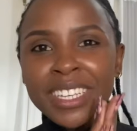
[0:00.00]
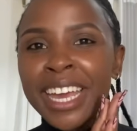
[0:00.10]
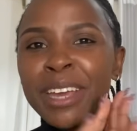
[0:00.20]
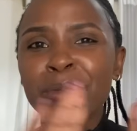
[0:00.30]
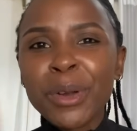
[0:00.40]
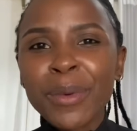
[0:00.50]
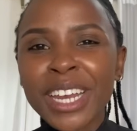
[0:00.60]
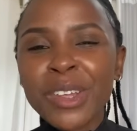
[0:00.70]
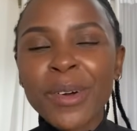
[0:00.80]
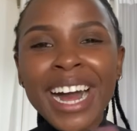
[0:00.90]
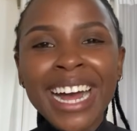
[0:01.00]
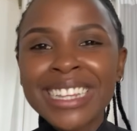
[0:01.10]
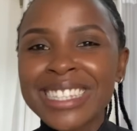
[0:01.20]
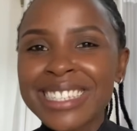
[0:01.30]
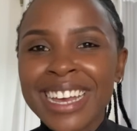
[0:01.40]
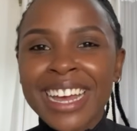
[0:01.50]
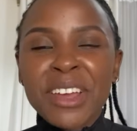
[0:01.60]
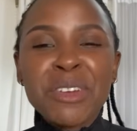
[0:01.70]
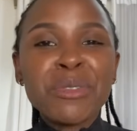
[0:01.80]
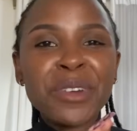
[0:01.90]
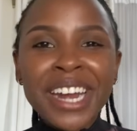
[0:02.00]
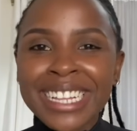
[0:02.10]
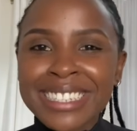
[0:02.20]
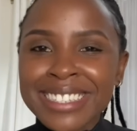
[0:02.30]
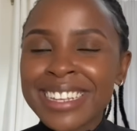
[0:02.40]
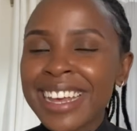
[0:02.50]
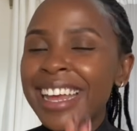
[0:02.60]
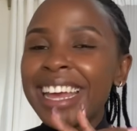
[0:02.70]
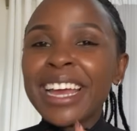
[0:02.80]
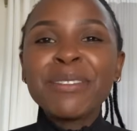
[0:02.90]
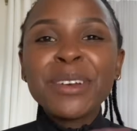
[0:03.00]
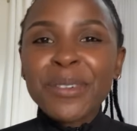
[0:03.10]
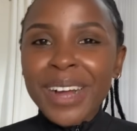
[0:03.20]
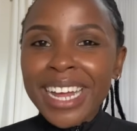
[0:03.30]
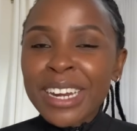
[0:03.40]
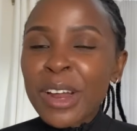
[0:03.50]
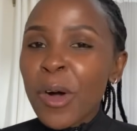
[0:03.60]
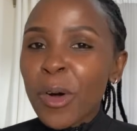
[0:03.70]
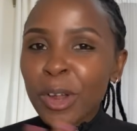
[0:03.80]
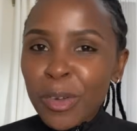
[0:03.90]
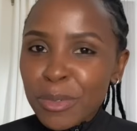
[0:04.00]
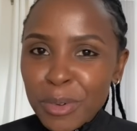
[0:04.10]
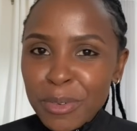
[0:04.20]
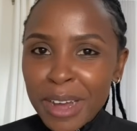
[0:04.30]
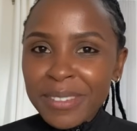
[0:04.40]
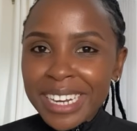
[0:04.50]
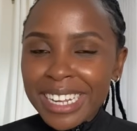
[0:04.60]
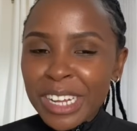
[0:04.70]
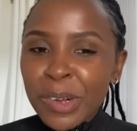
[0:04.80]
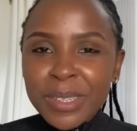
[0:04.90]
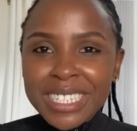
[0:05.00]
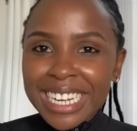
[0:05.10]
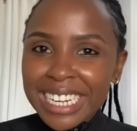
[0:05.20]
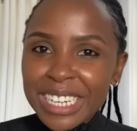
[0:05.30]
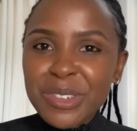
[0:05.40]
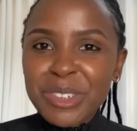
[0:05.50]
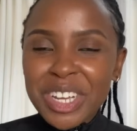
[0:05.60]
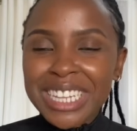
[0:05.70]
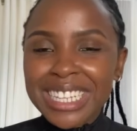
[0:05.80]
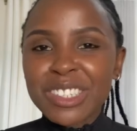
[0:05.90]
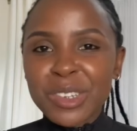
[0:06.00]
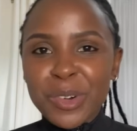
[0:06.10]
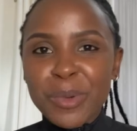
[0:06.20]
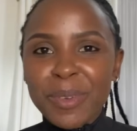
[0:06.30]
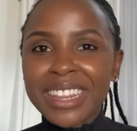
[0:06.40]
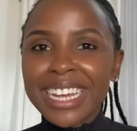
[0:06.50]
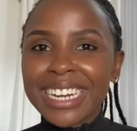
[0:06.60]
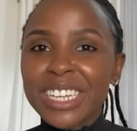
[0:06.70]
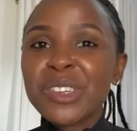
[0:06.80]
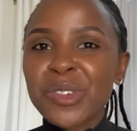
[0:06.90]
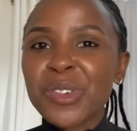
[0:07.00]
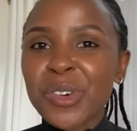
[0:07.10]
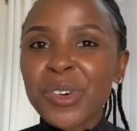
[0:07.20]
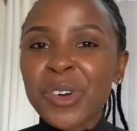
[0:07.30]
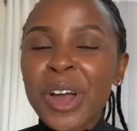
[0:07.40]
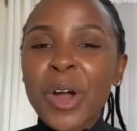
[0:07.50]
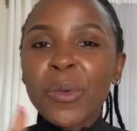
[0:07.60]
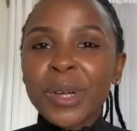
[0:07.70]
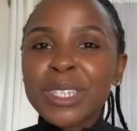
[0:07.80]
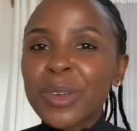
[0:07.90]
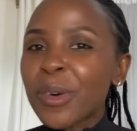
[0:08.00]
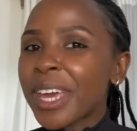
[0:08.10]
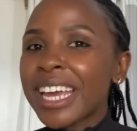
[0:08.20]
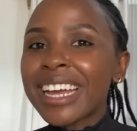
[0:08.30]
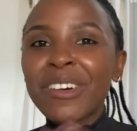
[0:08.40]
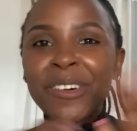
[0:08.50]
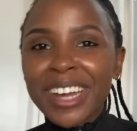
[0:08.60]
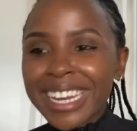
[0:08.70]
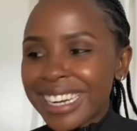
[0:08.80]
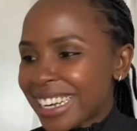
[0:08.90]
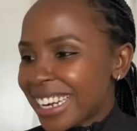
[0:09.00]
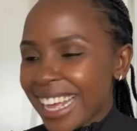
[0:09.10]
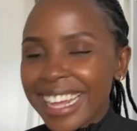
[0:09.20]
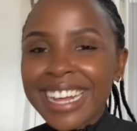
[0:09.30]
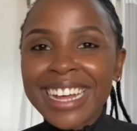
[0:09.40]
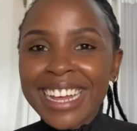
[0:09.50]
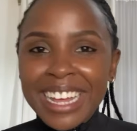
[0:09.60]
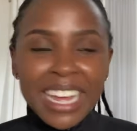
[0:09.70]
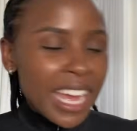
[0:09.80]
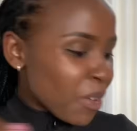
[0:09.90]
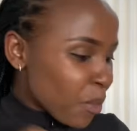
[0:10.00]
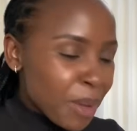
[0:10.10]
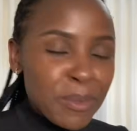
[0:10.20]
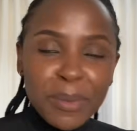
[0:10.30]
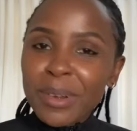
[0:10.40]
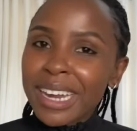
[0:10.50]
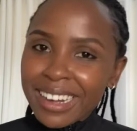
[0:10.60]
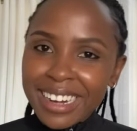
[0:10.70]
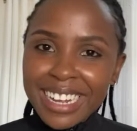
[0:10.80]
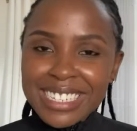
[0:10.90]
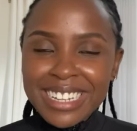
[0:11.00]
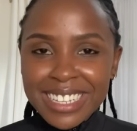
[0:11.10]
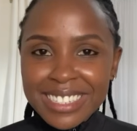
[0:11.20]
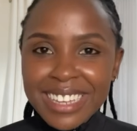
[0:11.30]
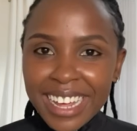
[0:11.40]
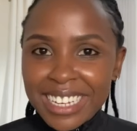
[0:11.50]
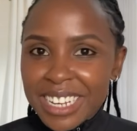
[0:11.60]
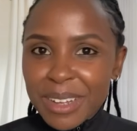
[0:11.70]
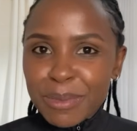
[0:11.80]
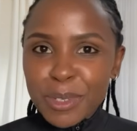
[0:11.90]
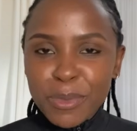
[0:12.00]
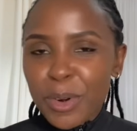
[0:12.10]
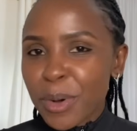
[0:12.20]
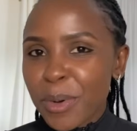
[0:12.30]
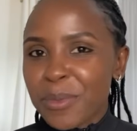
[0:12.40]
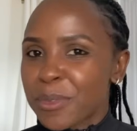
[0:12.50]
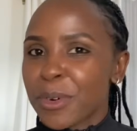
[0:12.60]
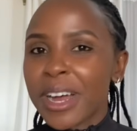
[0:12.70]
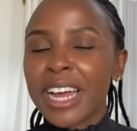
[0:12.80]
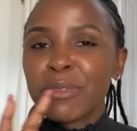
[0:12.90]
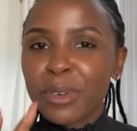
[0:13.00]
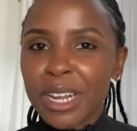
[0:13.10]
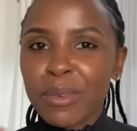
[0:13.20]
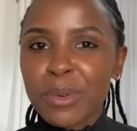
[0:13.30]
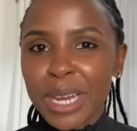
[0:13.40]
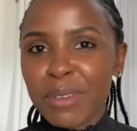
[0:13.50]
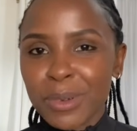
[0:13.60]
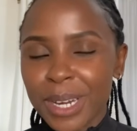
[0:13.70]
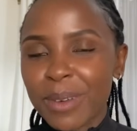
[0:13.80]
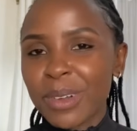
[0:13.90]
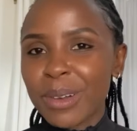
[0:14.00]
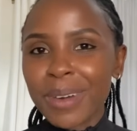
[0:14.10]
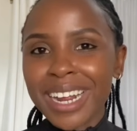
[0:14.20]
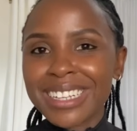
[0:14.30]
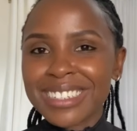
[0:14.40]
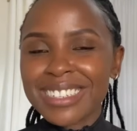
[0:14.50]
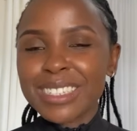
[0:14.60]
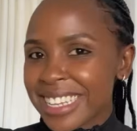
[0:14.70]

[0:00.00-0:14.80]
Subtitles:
everyone, your aunts, your friends, everyone, all of your family, because they need to join this group and they need to know what's going on, like, and where people are getting these items from for affordable prices.